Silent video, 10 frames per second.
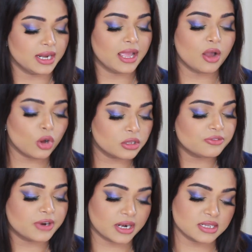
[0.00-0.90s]
Like all the
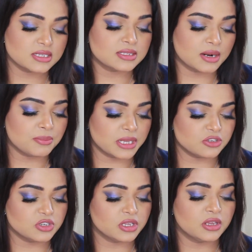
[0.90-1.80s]
fragrances that I'm
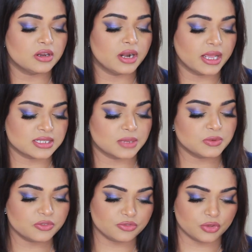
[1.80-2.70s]
mentioning here,
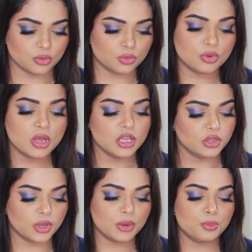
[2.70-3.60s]
except a few,
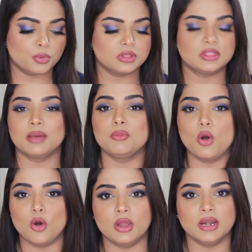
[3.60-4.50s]
you can put them
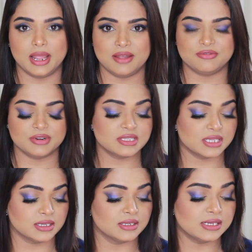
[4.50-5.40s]
on every
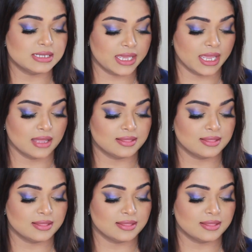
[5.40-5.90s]
single day.